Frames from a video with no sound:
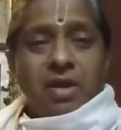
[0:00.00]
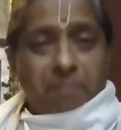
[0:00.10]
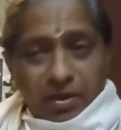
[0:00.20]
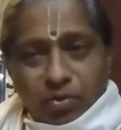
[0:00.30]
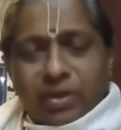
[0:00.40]

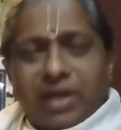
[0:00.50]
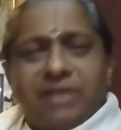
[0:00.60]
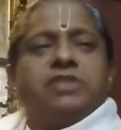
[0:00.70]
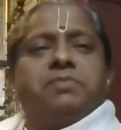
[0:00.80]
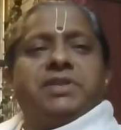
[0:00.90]
But look
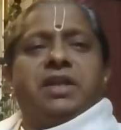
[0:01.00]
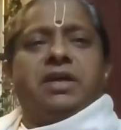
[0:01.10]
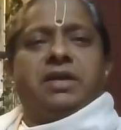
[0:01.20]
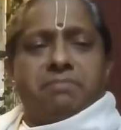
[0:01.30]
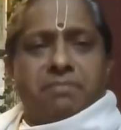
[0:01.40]
at these
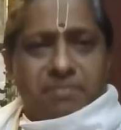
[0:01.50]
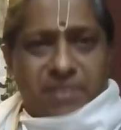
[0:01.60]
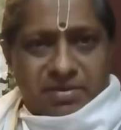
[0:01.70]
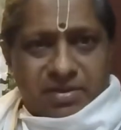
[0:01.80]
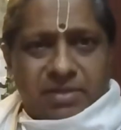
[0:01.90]
bhajana,
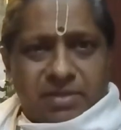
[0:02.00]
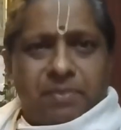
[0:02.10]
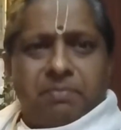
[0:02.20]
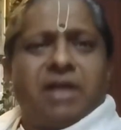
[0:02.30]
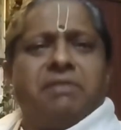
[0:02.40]
the
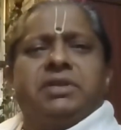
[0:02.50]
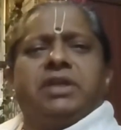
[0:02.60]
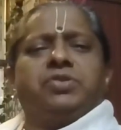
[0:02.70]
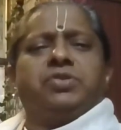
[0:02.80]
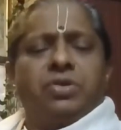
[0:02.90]

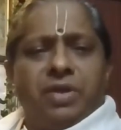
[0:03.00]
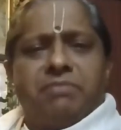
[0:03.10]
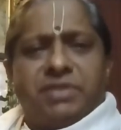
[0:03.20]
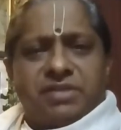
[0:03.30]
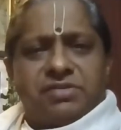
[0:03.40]
Bhagavatas who are
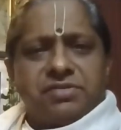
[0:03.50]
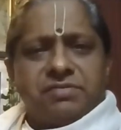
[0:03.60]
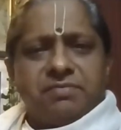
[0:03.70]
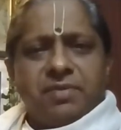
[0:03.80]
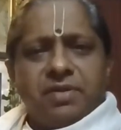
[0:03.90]
doing bhajans,
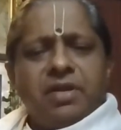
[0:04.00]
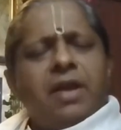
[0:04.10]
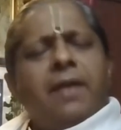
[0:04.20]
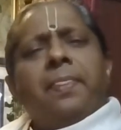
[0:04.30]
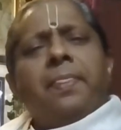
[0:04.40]

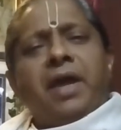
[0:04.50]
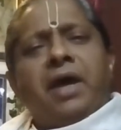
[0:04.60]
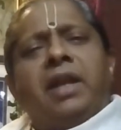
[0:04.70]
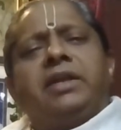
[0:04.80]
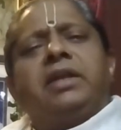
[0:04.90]
they
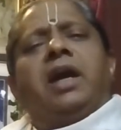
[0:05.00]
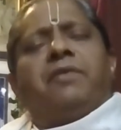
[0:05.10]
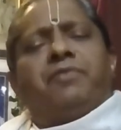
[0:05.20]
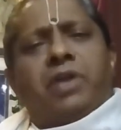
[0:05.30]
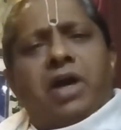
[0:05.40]
are at it
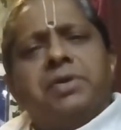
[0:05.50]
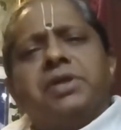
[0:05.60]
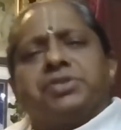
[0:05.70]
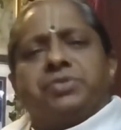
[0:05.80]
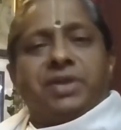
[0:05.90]
for
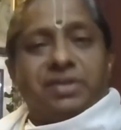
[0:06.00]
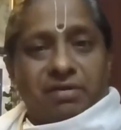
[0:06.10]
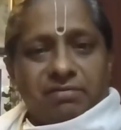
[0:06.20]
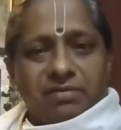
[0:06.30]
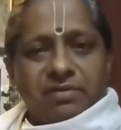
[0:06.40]
hours together.
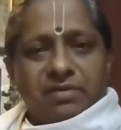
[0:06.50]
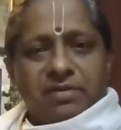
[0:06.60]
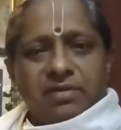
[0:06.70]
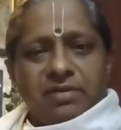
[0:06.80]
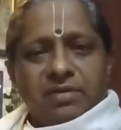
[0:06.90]

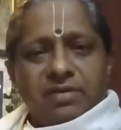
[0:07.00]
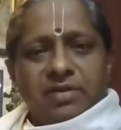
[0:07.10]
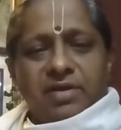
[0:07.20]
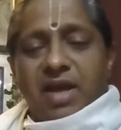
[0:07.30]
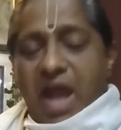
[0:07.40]

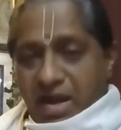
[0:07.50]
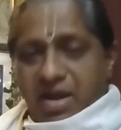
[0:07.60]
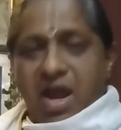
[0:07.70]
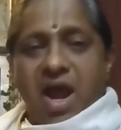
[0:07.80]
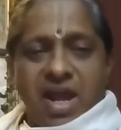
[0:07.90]

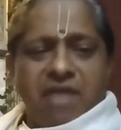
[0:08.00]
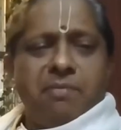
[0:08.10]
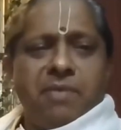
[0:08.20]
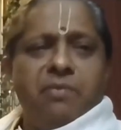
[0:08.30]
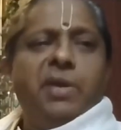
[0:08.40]
And I
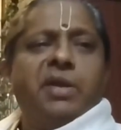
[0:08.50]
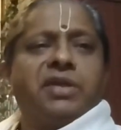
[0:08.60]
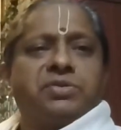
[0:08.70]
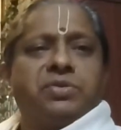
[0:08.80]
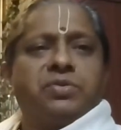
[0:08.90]
am a
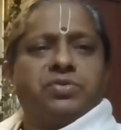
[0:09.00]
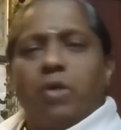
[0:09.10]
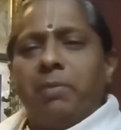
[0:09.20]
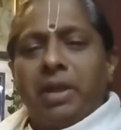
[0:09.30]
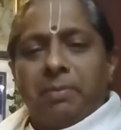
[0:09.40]
witness to
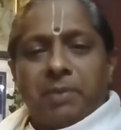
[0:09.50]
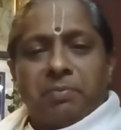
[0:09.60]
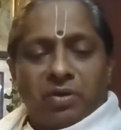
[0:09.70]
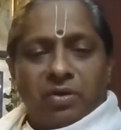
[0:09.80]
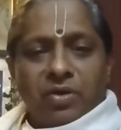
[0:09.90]
so many
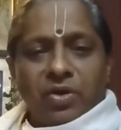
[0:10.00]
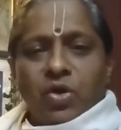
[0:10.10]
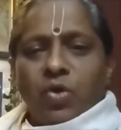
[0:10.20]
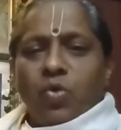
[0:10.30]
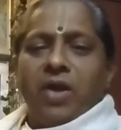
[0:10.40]
people
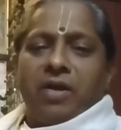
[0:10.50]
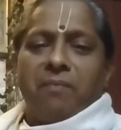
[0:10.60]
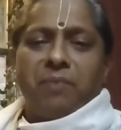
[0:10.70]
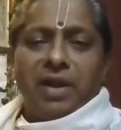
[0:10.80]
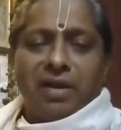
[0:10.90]
who have
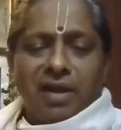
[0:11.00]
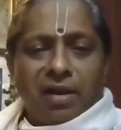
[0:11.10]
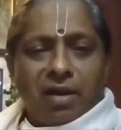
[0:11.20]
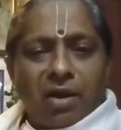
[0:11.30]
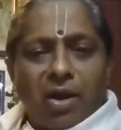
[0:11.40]
completely
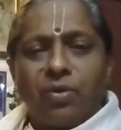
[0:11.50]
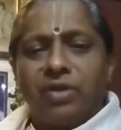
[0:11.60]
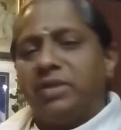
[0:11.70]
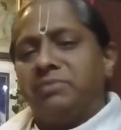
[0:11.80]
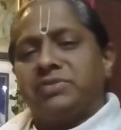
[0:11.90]
drowned
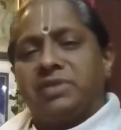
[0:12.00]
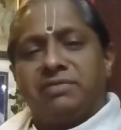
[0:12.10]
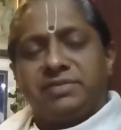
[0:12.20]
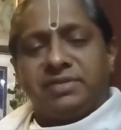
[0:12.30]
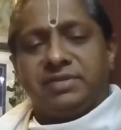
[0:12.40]
themselves